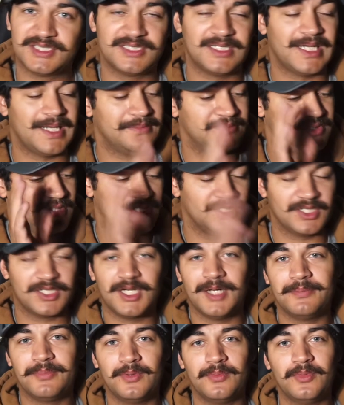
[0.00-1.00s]
slaps on a
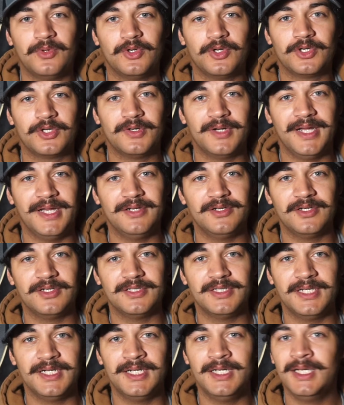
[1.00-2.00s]
couple more grand
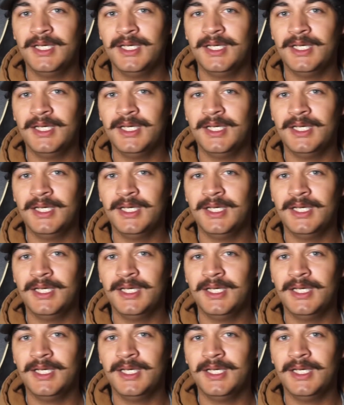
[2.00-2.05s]
on there.